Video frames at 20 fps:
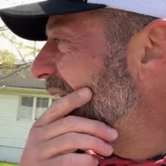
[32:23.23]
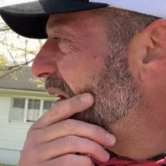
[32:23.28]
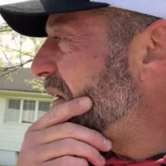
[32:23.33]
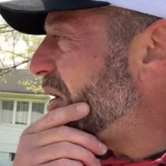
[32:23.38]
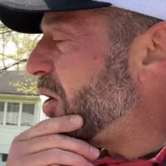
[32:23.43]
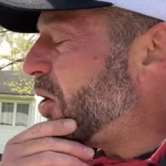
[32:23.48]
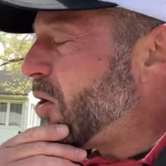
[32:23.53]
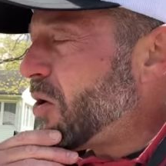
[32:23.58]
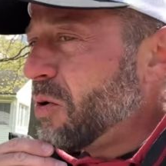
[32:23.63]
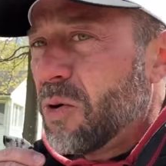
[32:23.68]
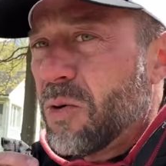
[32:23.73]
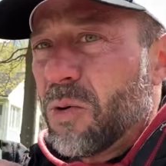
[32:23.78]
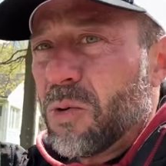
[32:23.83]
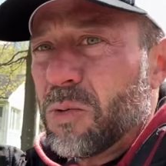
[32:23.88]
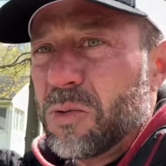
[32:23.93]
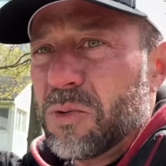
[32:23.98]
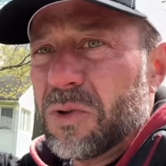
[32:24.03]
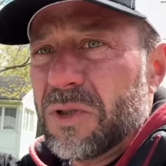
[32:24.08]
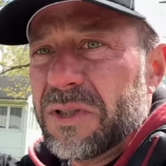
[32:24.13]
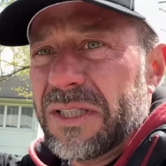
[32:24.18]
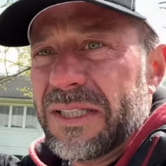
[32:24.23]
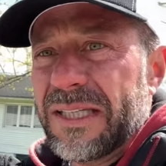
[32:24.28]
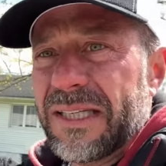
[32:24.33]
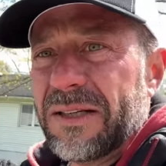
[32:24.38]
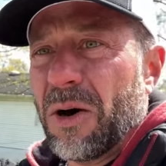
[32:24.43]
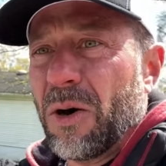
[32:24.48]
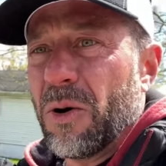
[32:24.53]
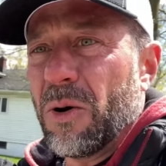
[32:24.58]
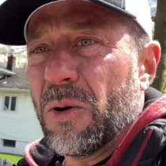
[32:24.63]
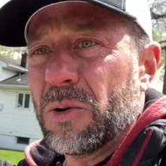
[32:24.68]
Holy,
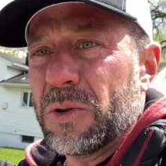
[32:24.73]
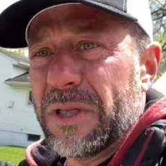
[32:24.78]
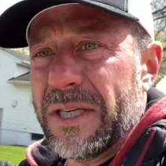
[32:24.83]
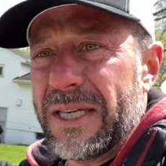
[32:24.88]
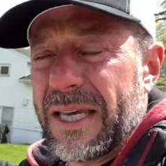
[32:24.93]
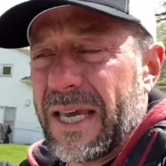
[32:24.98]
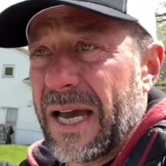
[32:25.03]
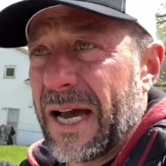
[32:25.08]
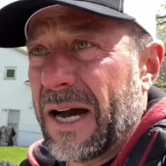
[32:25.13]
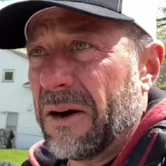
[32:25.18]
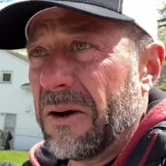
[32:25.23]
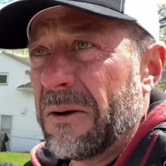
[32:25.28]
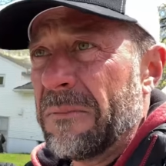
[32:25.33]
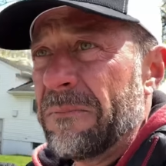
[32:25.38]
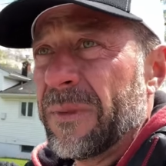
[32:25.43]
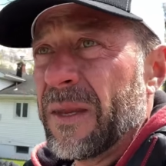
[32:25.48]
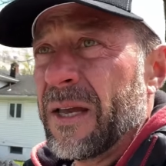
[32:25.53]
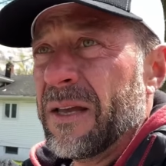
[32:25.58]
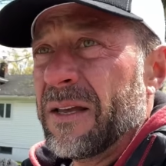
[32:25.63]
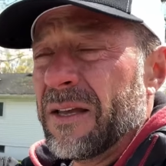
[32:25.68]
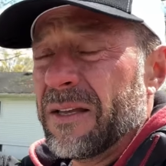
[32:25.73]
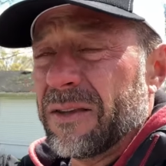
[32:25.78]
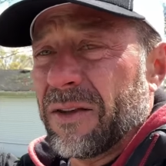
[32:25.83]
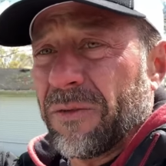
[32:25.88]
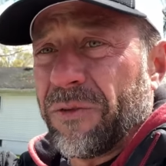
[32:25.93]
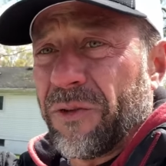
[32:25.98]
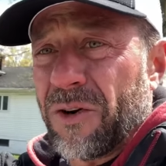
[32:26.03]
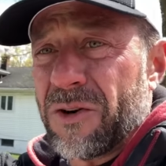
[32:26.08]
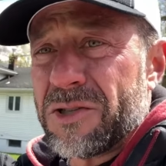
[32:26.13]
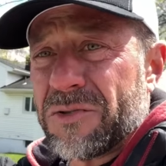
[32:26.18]
holy cow. The
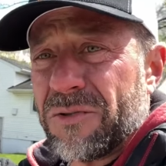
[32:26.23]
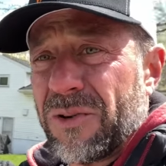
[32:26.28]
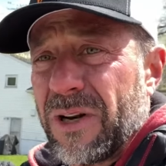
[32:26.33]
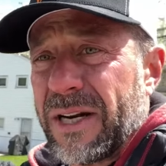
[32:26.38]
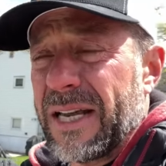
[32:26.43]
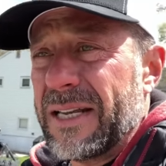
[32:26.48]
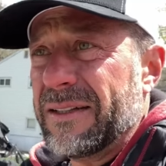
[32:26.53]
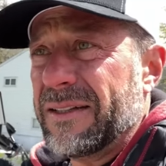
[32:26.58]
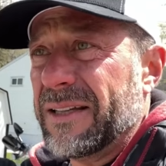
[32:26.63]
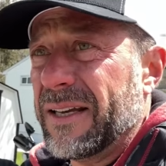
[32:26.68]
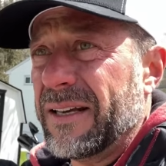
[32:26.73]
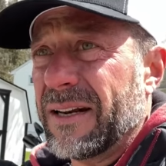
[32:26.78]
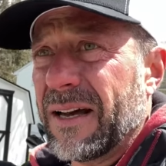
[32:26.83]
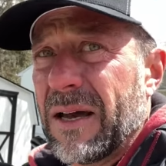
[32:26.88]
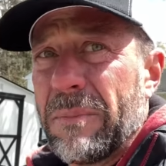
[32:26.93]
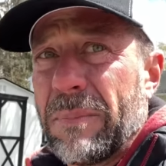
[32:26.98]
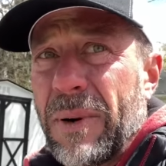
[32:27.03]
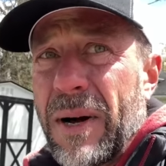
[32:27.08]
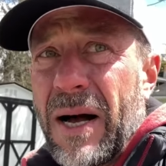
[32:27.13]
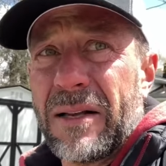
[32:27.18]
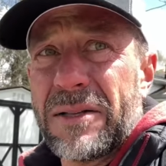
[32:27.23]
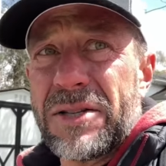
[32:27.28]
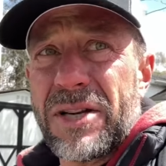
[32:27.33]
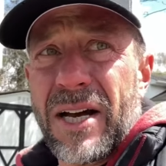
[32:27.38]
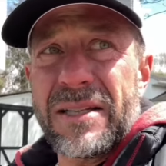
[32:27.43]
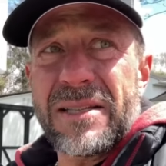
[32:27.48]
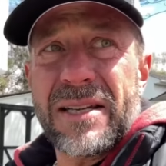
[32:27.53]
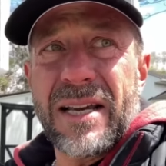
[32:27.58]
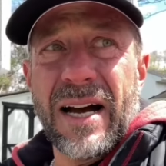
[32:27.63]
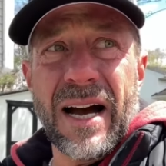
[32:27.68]
first one I did, I
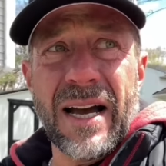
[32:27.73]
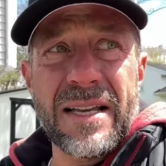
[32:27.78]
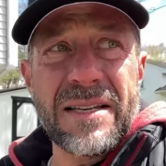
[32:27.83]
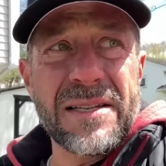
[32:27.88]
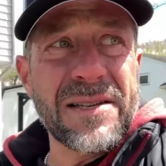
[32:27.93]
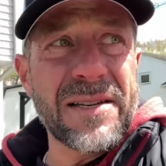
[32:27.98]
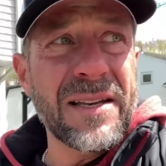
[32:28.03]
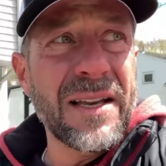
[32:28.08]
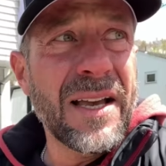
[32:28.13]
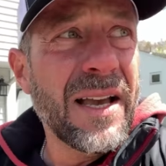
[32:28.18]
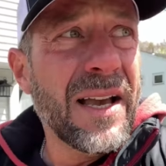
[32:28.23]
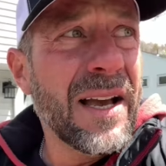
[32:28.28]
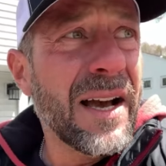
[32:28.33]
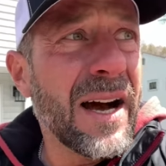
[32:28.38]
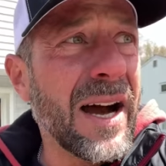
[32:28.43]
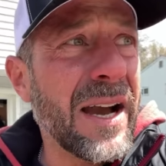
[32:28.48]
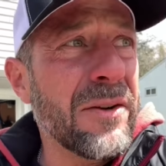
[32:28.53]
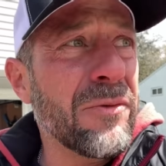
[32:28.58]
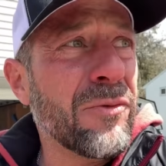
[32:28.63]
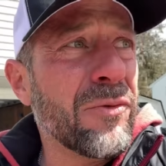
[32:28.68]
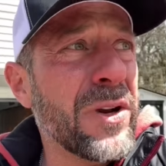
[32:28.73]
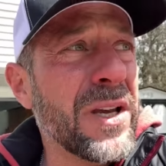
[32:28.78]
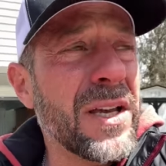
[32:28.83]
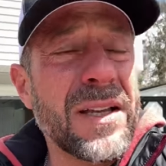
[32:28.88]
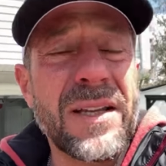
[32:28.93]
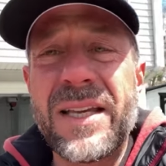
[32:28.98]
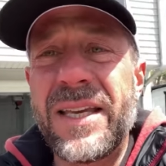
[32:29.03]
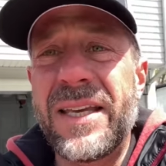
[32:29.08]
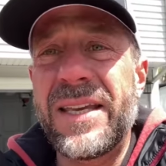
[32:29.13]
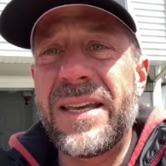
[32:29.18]
apologize guys, I
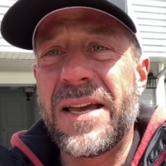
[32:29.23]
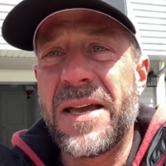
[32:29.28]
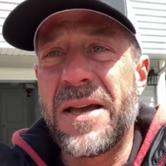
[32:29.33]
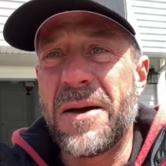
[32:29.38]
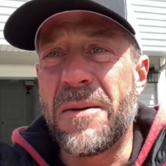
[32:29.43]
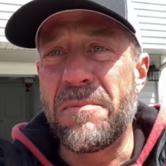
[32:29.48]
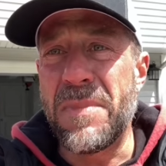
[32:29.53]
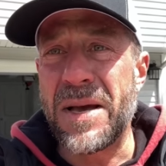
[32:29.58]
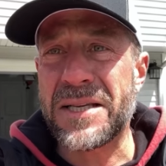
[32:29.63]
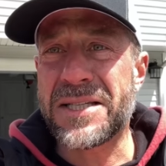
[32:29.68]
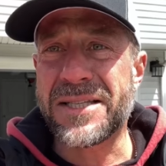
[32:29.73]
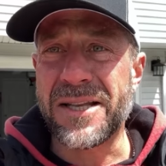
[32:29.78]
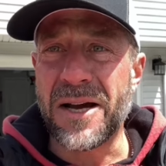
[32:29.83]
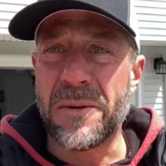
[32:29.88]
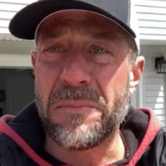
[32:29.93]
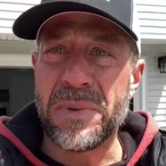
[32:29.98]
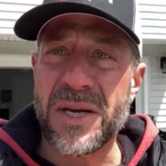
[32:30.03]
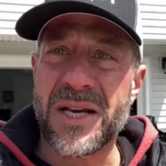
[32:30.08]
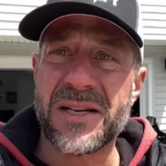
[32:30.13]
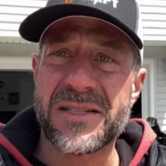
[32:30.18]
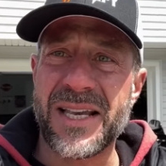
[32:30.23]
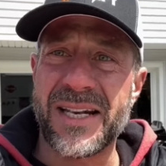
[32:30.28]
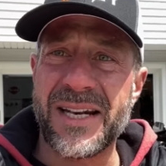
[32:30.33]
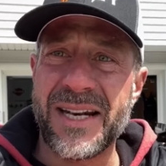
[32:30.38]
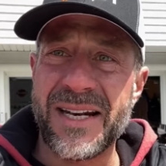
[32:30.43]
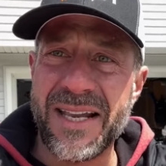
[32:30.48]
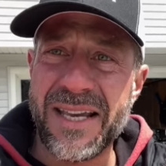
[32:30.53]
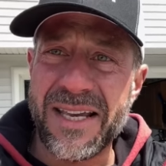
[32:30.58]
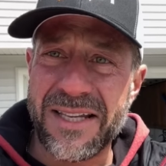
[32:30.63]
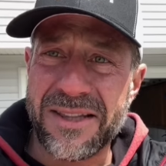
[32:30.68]
really messed up because I
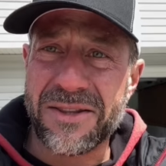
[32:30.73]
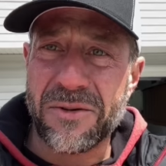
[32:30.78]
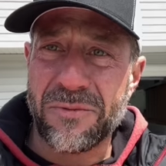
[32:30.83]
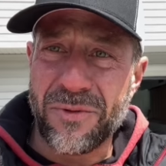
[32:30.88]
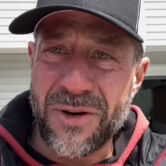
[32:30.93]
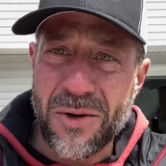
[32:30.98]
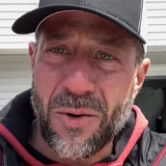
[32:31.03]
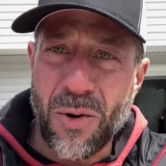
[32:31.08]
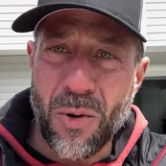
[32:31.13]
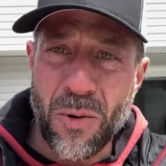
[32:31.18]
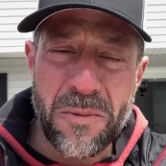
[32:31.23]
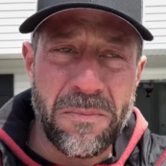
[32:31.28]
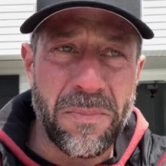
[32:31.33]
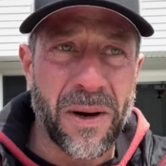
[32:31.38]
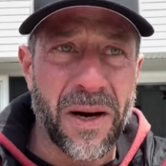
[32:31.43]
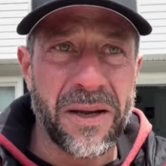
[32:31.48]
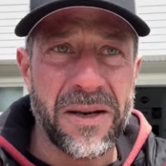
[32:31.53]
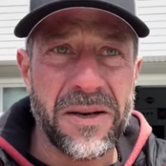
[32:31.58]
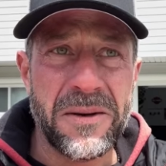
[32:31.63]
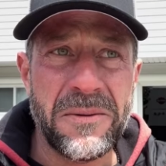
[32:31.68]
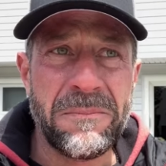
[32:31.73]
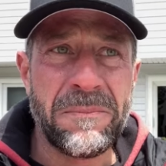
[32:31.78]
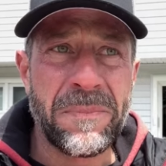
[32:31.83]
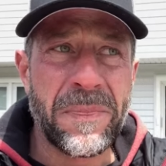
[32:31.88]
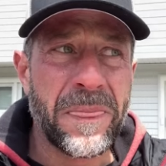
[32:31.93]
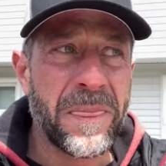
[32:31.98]
didn't hit the record button,